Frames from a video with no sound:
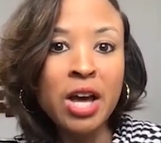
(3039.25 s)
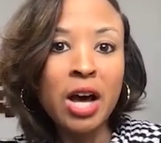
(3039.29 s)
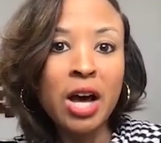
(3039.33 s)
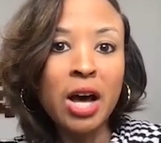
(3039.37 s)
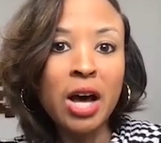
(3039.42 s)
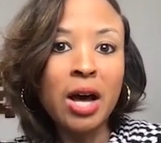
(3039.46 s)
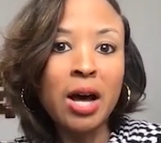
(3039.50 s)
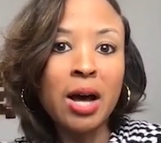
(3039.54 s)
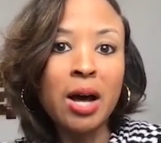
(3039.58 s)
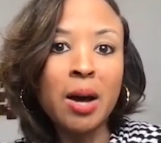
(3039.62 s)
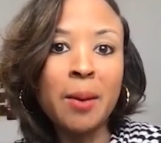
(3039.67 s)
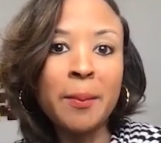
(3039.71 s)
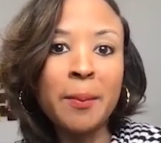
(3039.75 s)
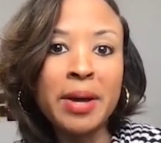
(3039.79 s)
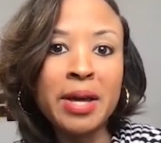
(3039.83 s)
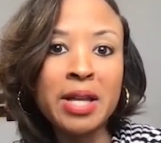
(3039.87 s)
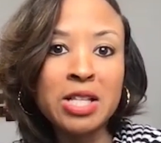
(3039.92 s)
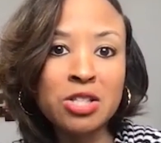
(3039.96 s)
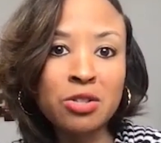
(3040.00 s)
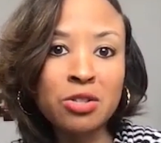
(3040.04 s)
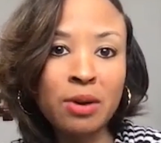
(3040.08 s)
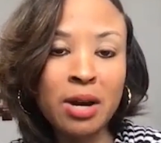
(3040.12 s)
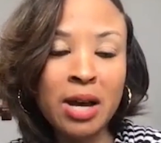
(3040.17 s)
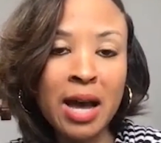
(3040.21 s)

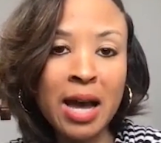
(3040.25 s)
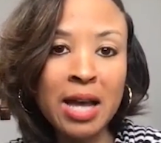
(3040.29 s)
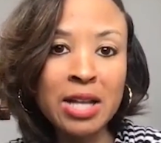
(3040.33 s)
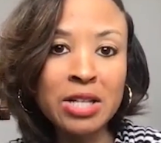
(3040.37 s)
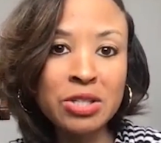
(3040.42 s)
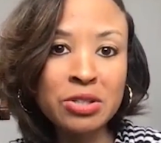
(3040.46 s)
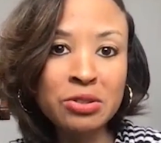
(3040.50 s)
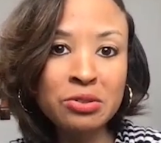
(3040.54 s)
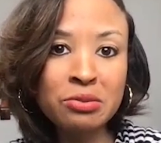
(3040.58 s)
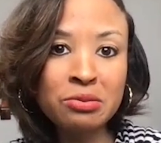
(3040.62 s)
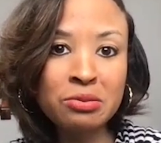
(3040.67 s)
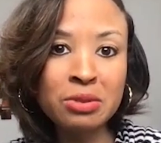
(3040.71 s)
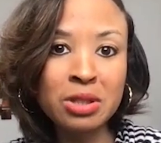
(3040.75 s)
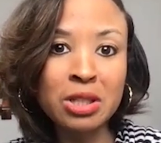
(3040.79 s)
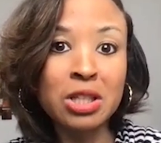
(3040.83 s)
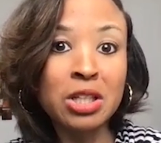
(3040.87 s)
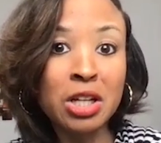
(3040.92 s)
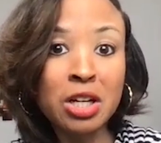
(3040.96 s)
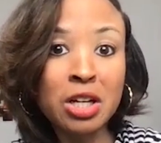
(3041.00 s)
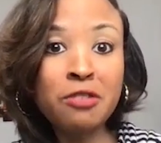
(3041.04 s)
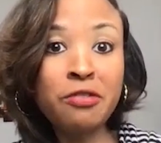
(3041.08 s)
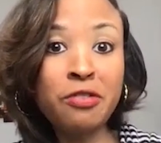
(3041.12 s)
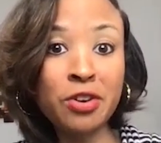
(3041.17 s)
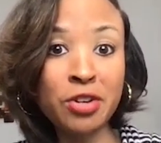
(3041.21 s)
And so I do
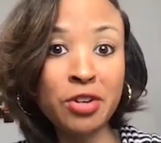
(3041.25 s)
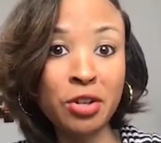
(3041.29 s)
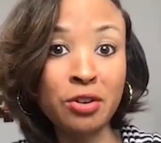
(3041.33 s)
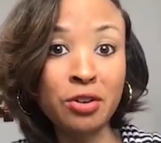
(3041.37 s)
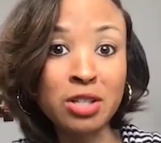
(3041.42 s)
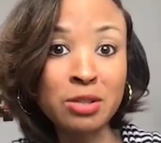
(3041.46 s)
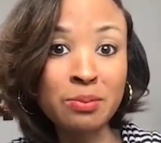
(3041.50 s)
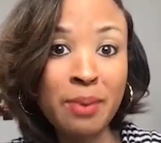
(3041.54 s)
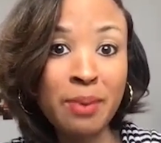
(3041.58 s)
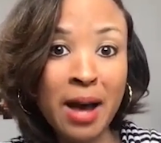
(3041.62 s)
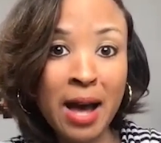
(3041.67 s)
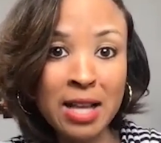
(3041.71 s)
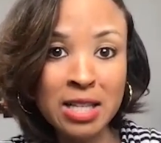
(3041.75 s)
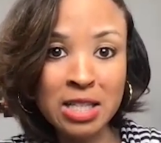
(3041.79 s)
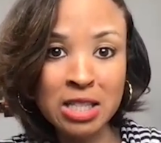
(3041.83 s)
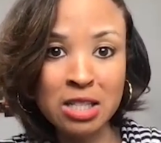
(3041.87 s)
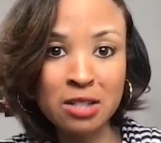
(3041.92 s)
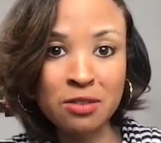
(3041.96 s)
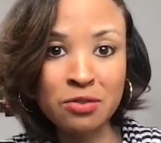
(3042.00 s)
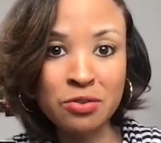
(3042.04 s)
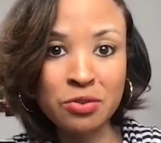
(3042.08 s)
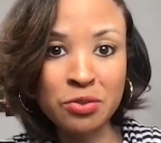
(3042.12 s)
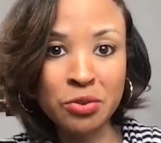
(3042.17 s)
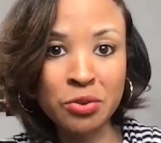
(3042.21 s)
look for those
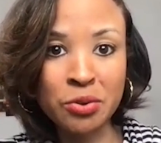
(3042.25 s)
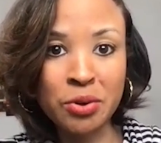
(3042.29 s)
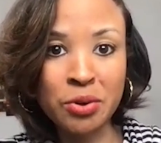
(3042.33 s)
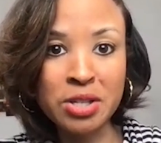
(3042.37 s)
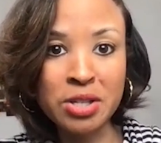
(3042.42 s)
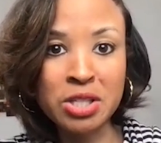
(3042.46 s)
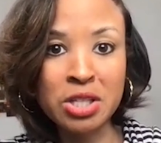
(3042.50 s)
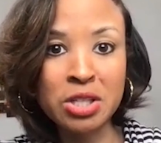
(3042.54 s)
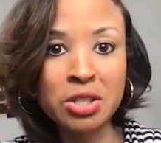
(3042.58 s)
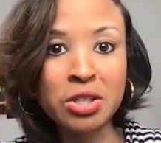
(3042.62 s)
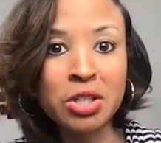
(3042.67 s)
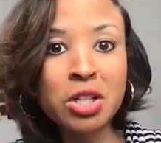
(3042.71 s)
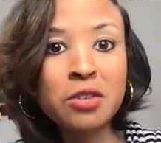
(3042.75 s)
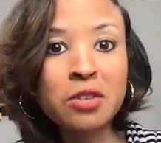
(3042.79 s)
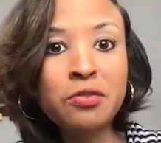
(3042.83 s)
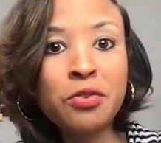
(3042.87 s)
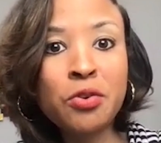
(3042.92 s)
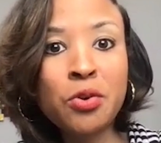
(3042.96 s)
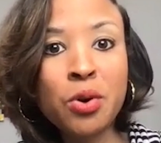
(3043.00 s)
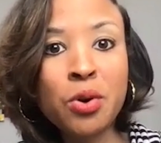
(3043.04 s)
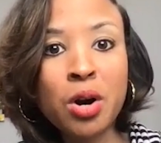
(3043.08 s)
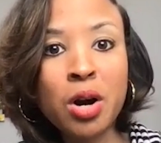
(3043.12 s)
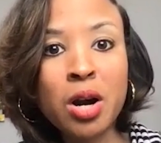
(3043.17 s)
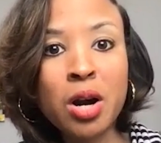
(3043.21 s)
positive stories and look
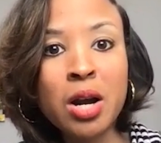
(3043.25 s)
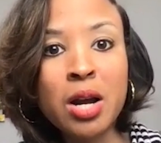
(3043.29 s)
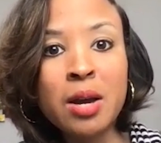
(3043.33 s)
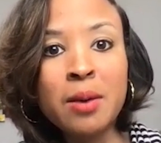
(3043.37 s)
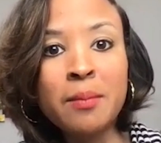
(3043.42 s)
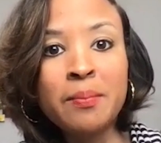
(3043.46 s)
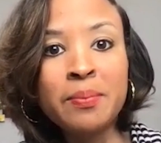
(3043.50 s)
for